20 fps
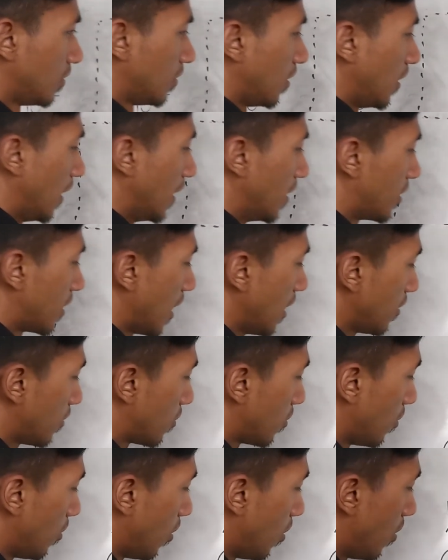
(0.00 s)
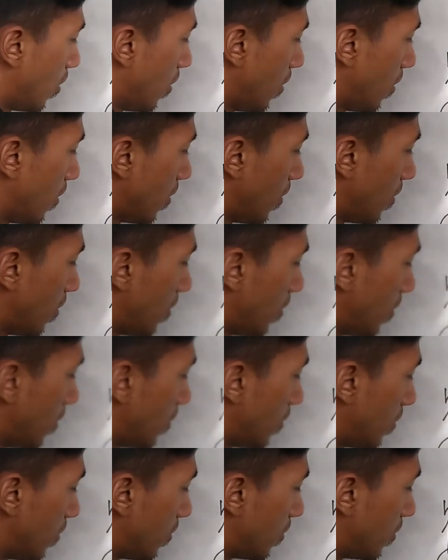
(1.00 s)
and tries to go
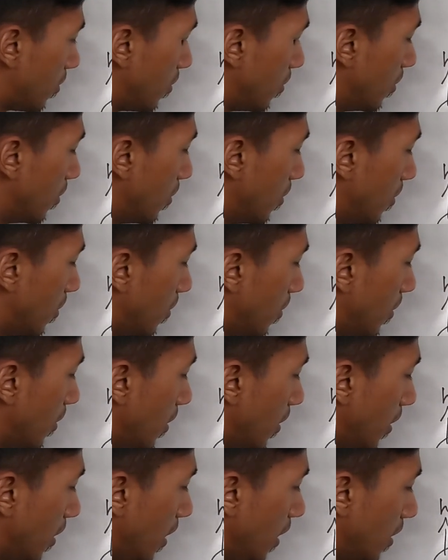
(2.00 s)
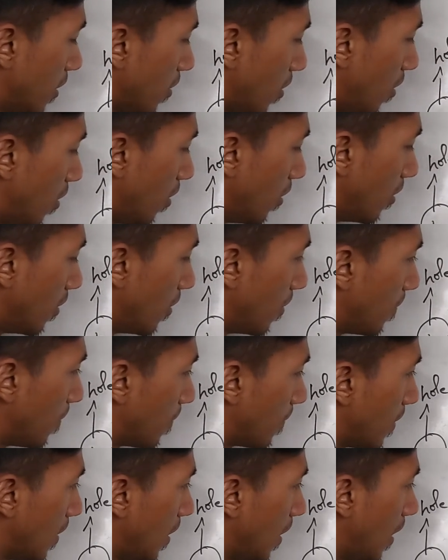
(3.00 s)
to his hole.
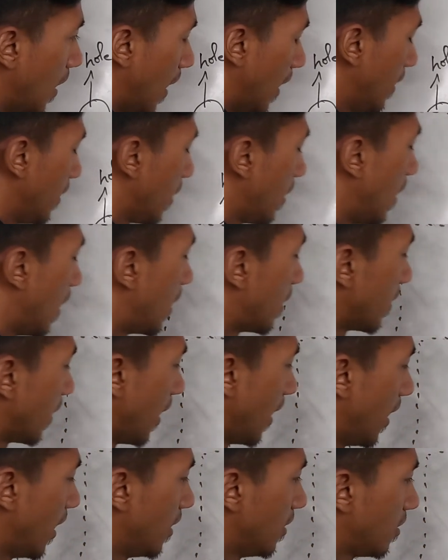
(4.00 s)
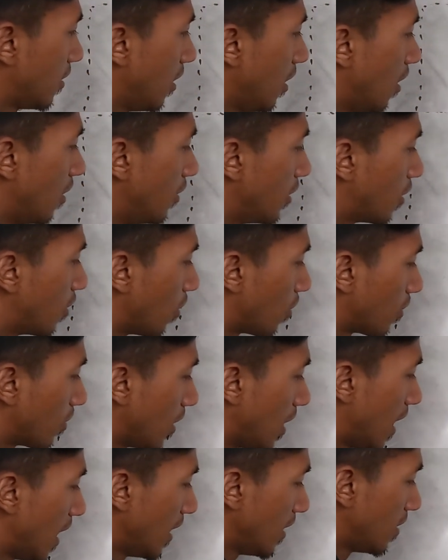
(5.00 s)
And the guard ants
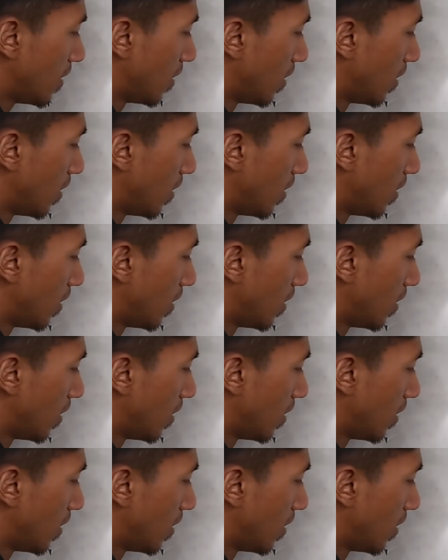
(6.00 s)
recognize